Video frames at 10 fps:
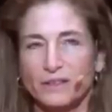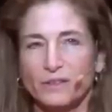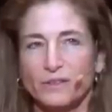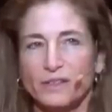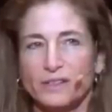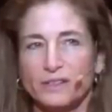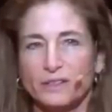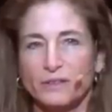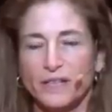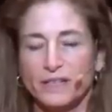Courage is
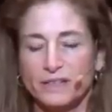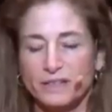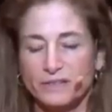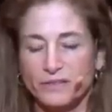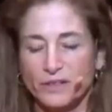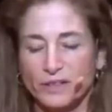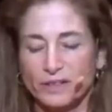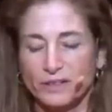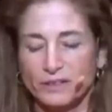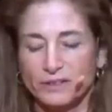the greatness of heart.